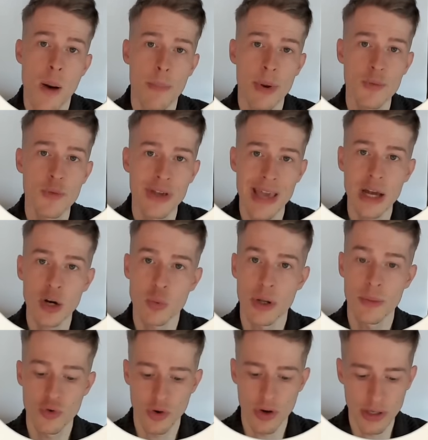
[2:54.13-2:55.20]
But if you get
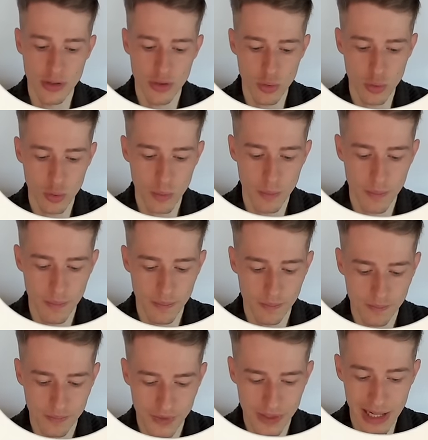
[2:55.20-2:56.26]
what I'm trying to
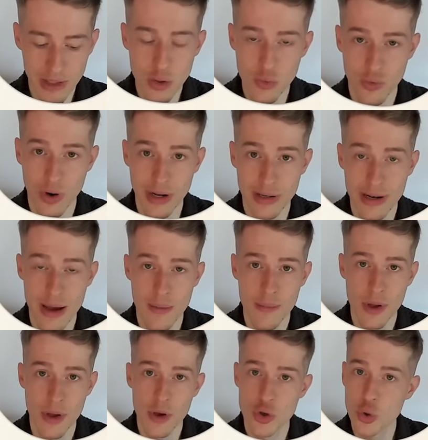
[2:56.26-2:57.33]
tell you right
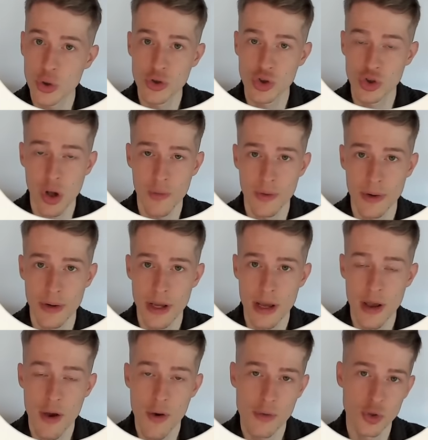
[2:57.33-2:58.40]
now, you can solve it.
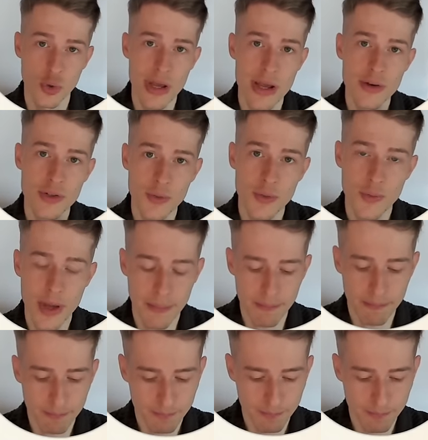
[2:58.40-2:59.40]
So here's the thing.